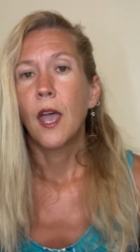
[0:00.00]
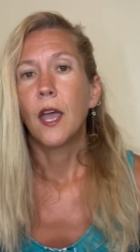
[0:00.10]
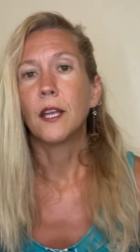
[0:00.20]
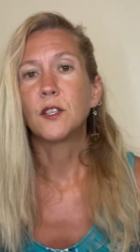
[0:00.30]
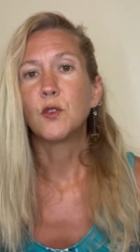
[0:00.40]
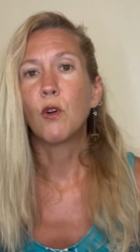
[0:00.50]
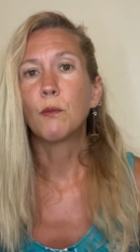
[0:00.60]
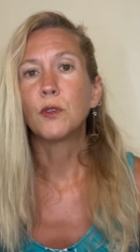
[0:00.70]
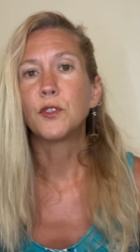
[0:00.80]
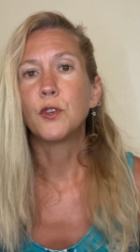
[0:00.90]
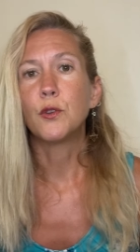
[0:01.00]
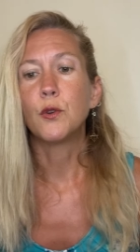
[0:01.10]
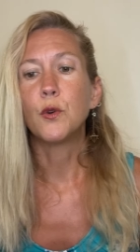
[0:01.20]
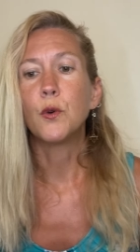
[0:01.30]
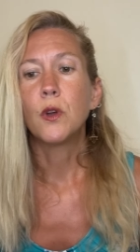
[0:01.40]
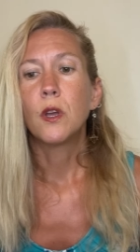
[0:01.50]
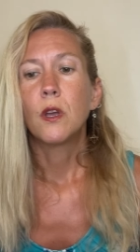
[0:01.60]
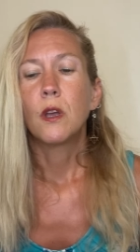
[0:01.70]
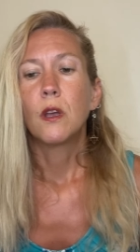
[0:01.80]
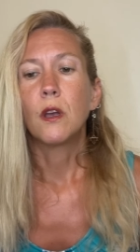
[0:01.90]
It's normal to
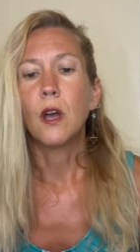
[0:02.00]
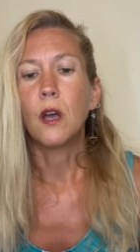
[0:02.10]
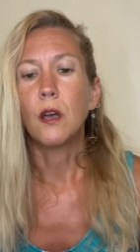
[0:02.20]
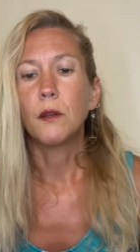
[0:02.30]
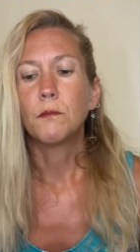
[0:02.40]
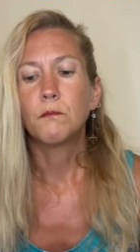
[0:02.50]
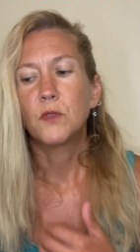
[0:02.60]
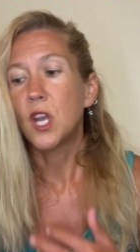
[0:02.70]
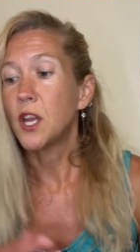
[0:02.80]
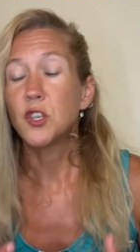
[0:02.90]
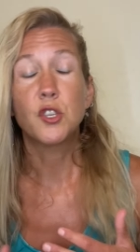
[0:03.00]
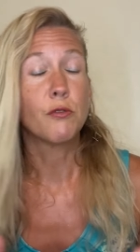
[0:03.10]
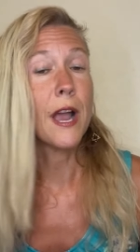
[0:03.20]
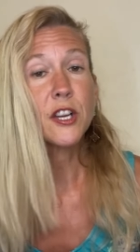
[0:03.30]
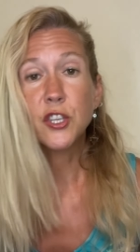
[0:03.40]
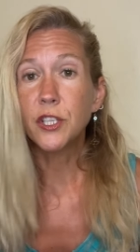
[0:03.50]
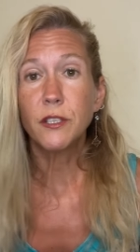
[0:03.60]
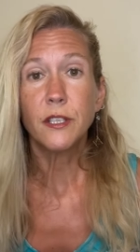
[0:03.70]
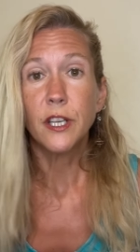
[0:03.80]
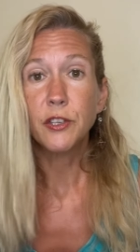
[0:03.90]
uh, change
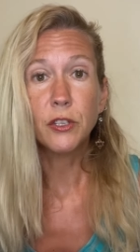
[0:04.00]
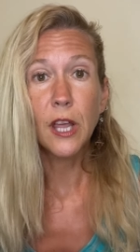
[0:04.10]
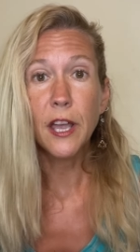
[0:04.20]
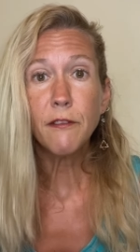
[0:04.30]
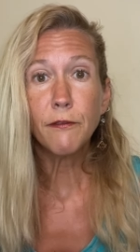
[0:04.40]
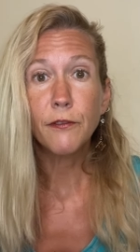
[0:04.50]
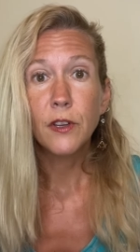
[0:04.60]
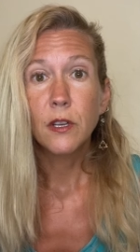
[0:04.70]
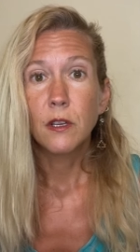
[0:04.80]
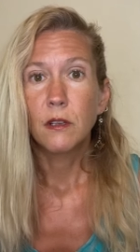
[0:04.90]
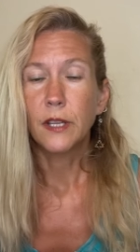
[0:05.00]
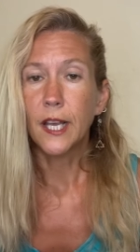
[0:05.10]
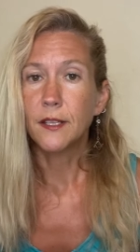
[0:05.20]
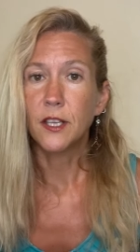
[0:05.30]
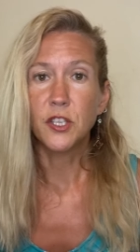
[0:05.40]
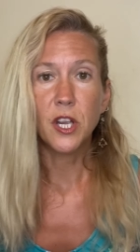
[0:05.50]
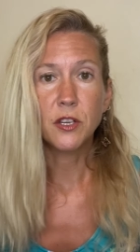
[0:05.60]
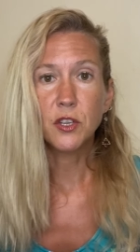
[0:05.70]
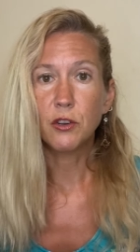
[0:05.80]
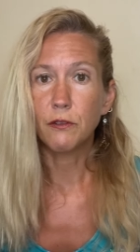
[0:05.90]
direction in your life. Like I said,
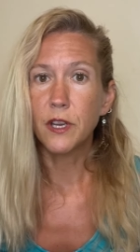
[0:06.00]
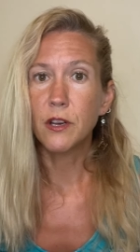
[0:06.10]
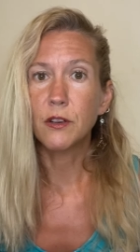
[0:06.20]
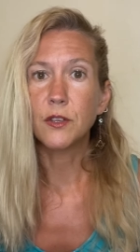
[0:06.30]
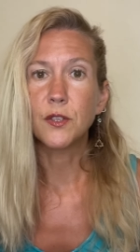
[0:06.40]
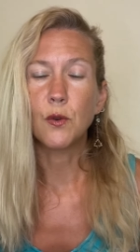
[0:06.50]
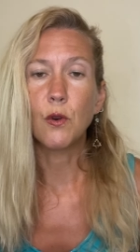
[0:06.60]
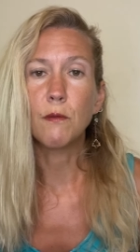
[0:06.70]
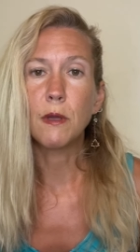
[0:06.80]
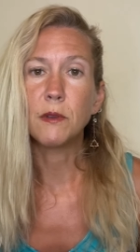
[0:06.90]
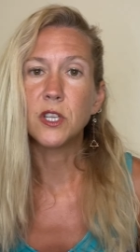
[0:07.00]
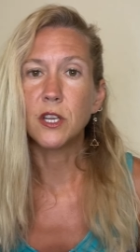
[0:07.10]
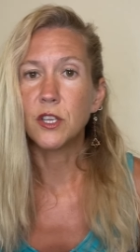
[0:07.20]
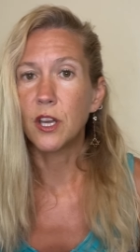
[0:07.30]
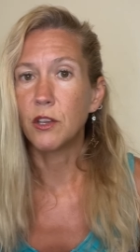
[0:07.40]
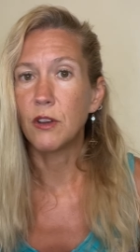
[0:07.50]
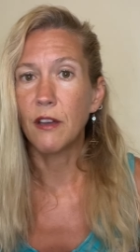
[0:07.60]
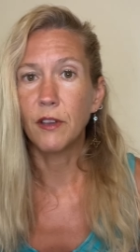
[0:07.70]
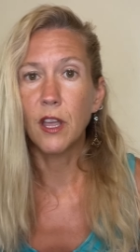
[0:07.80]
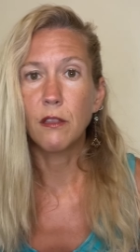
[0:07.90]
change careers or maybe change how you
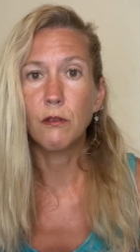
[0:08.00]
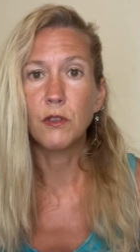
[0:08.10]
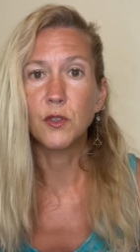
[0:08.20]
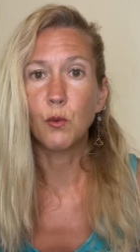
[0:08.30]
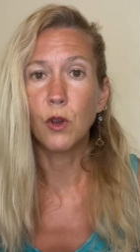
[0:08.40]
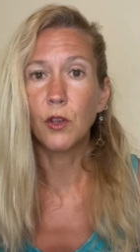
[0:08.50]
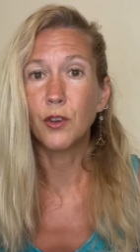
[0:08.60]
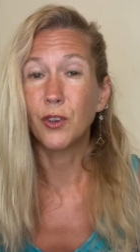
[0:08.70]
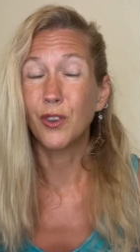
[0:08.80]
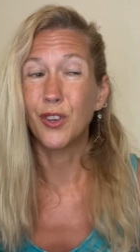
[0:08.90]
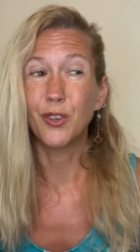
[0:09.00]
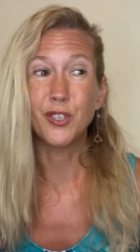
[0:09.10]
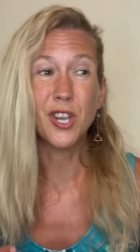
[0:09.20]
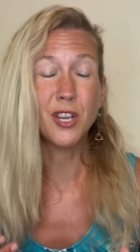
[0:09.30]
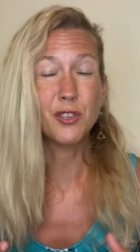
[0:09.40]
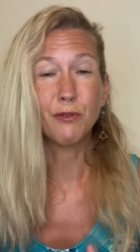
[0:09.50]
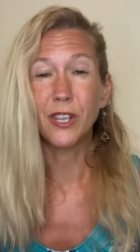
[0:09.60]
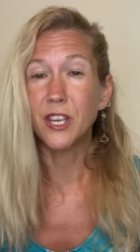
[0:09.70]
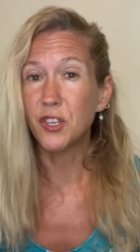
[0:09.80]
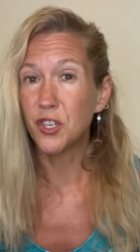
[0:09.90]
navigate through this world or change your
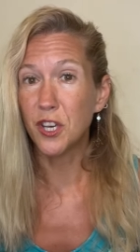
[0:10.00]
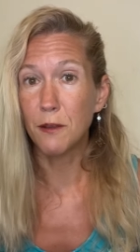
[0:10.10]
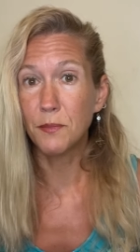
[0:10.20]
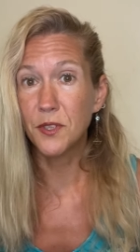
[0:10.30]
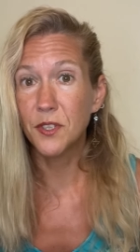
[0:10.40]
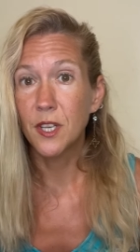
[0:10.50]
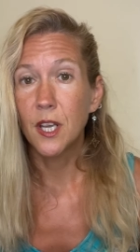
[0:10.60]
relationships.